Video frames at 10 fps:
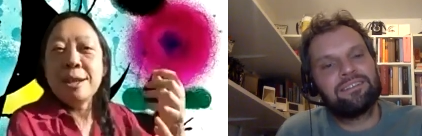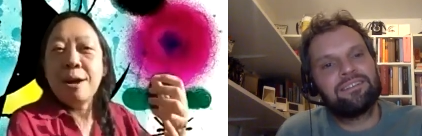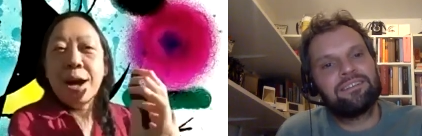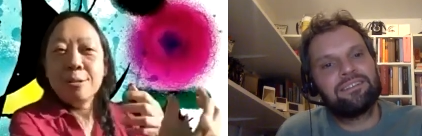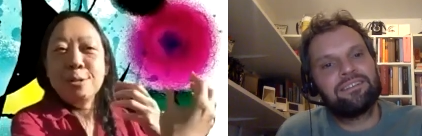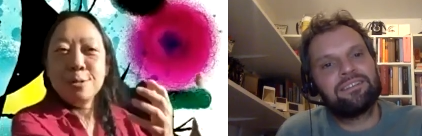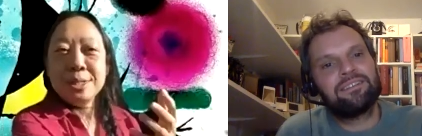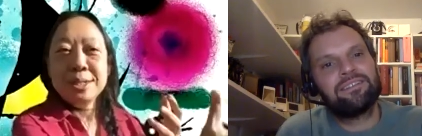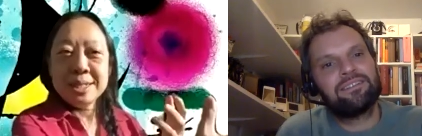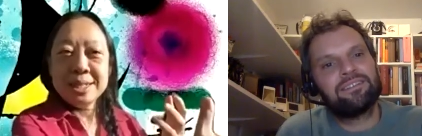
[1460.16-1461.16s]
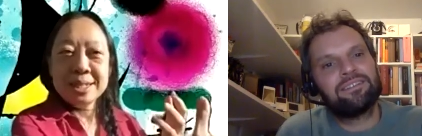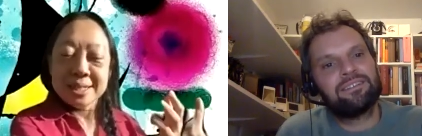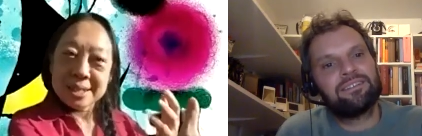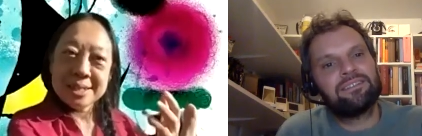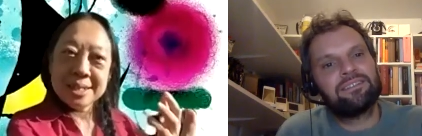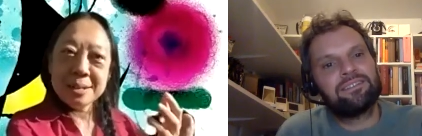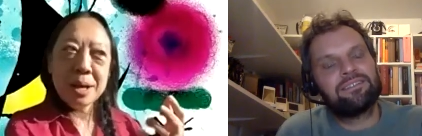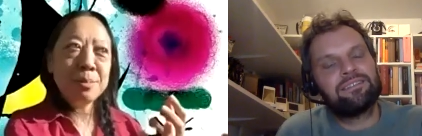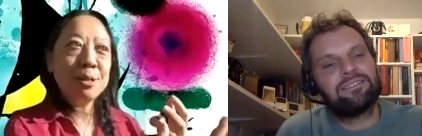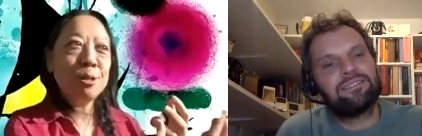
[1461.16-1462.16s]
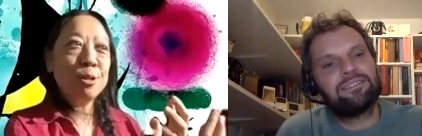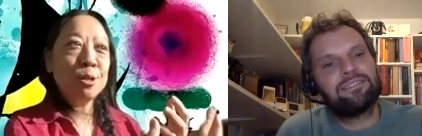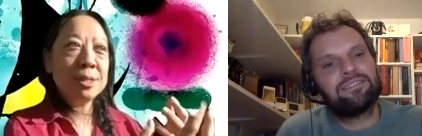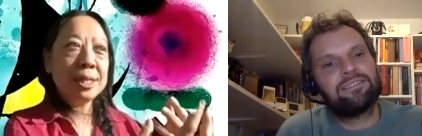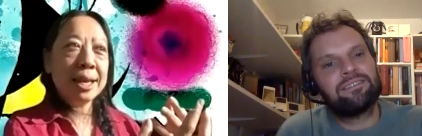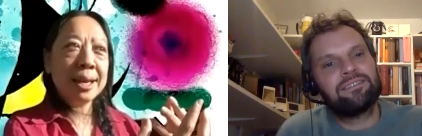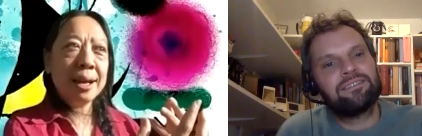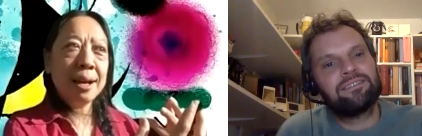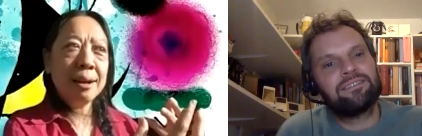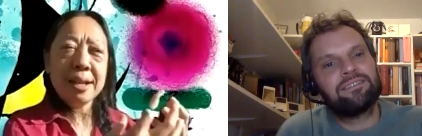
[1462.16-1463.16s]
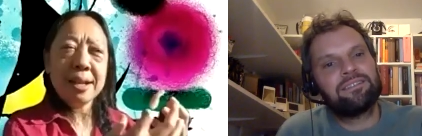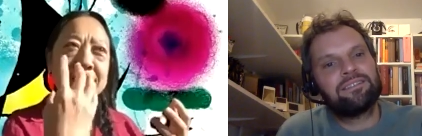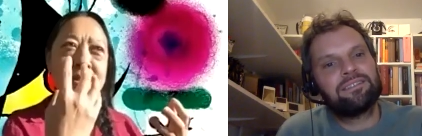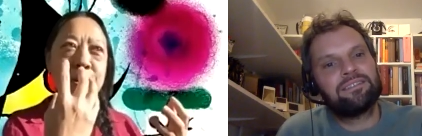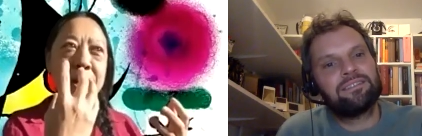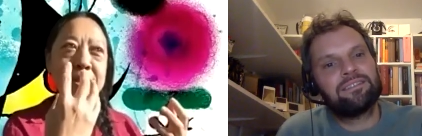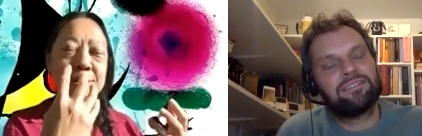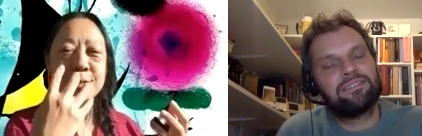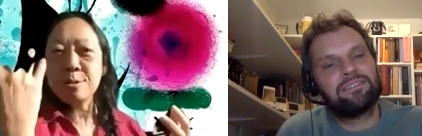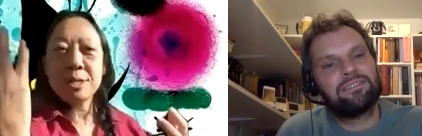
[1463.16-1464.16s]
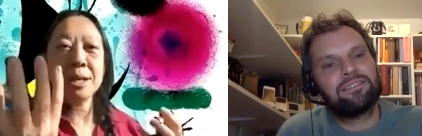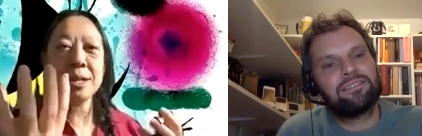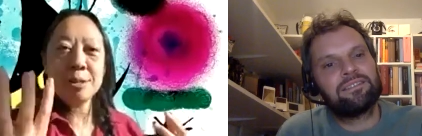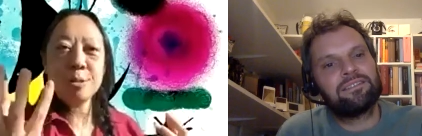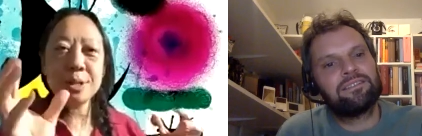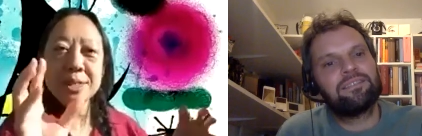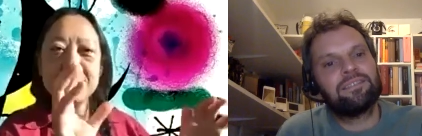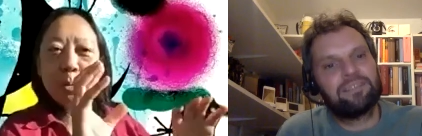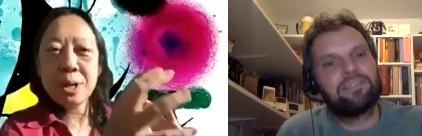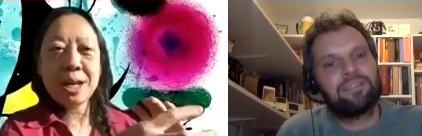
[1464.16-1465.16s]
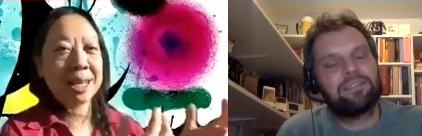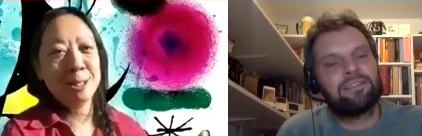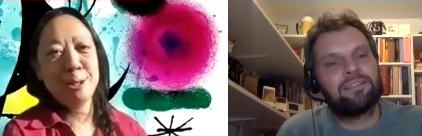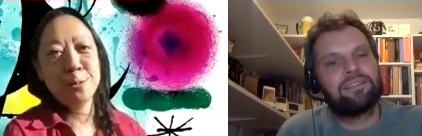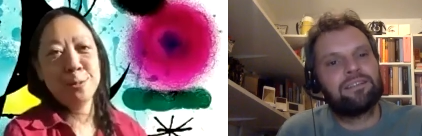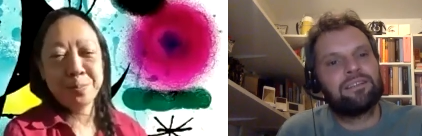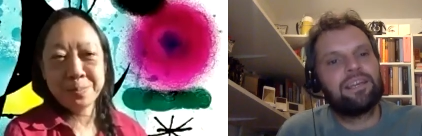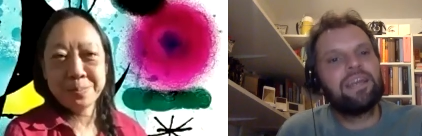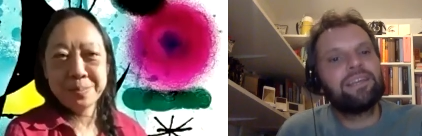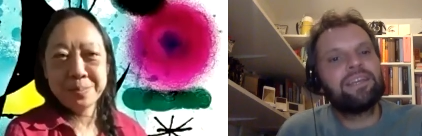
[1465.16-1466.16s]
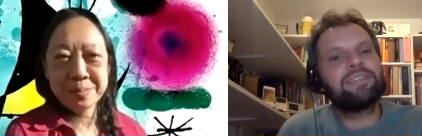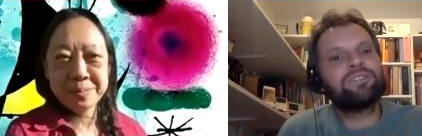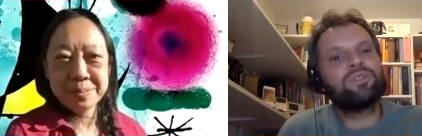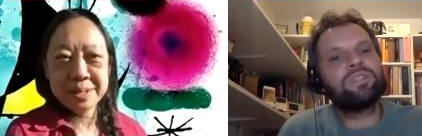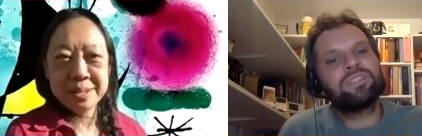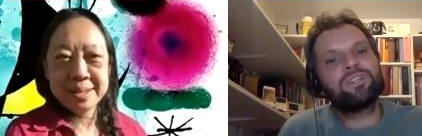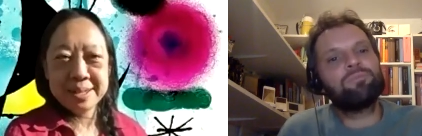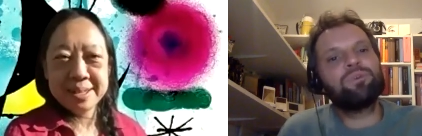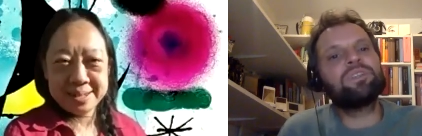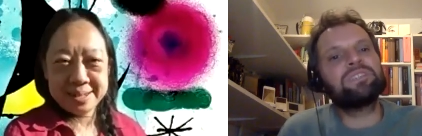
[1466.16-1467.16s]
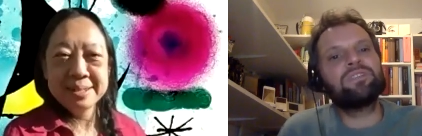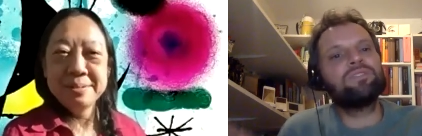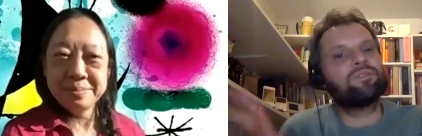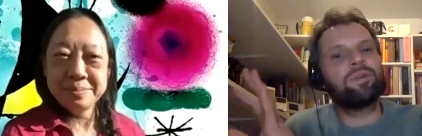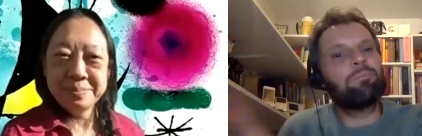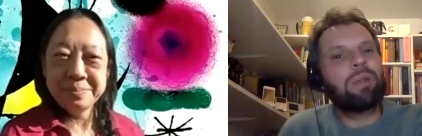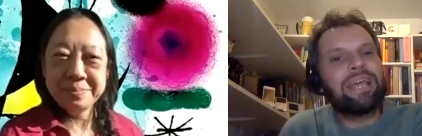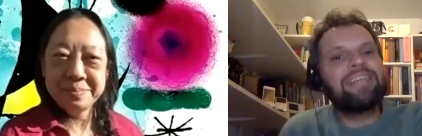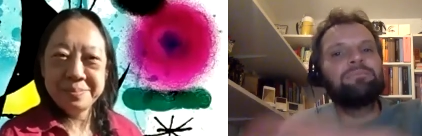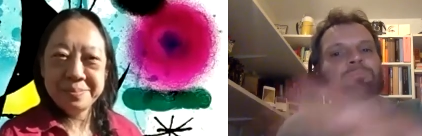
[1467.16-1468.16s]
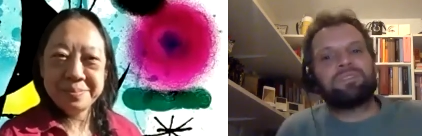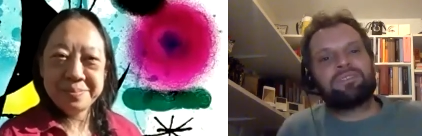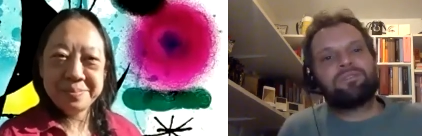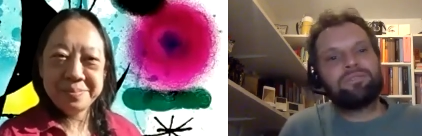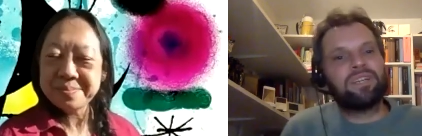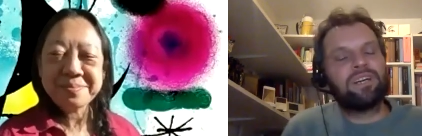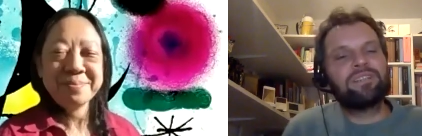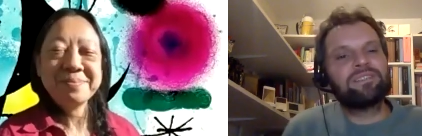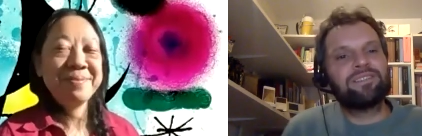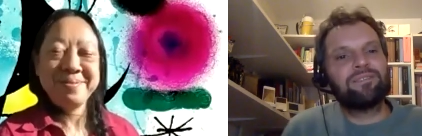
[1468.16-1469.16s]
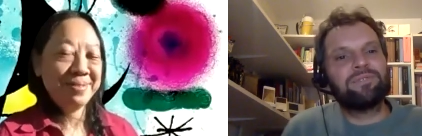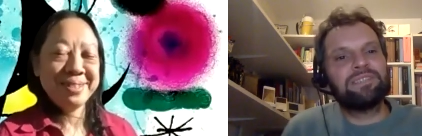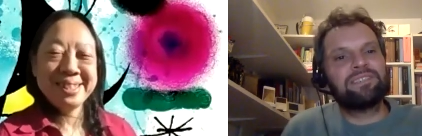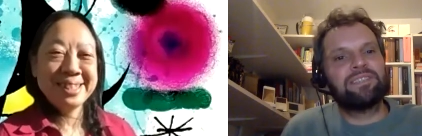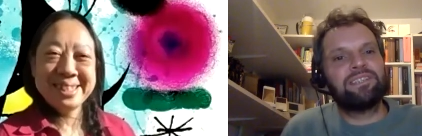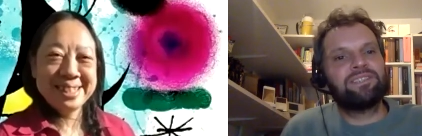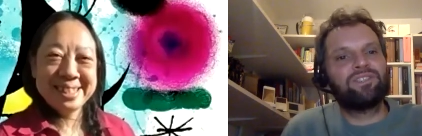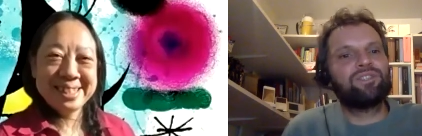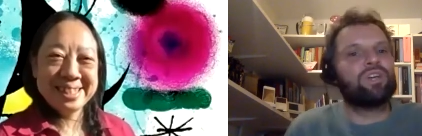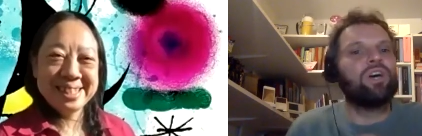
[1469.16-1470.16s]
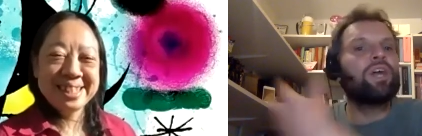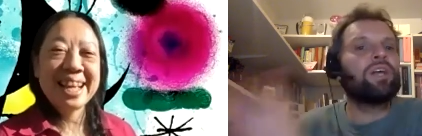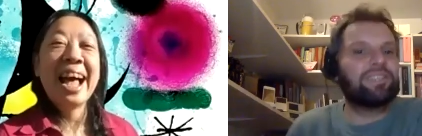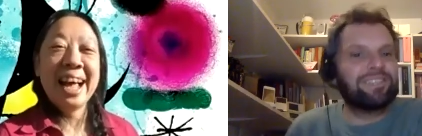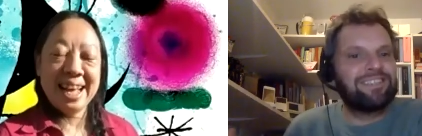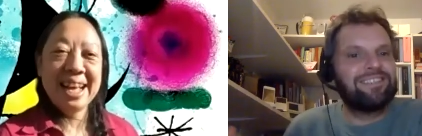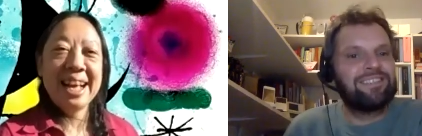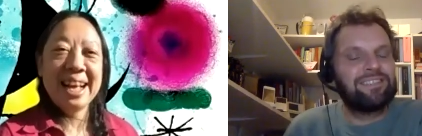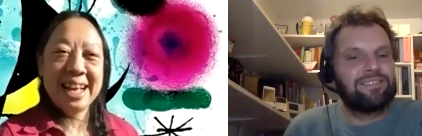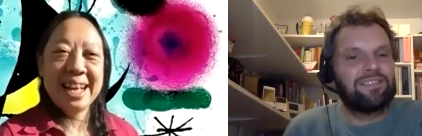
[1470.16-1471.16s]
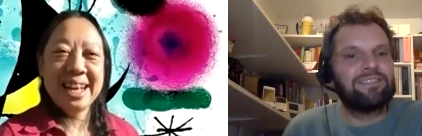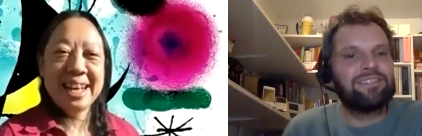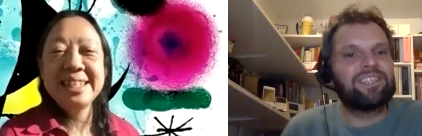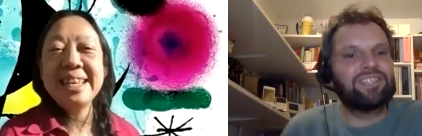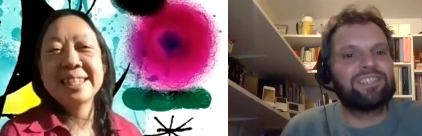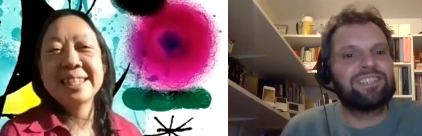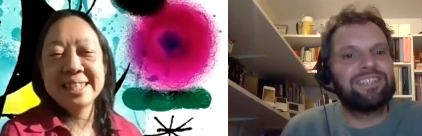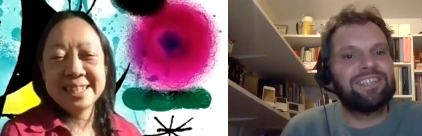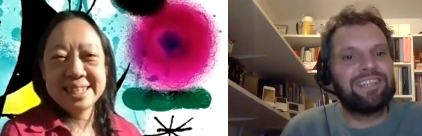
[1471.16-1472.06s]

Speaker 1: how to do certain, certain thing, maybe you should say, oh, let's try to use another tool and see what I can do.
Speaker 2: Yeah, so the, the computer is not a replacement of the other stuff. It's it's just another dish in,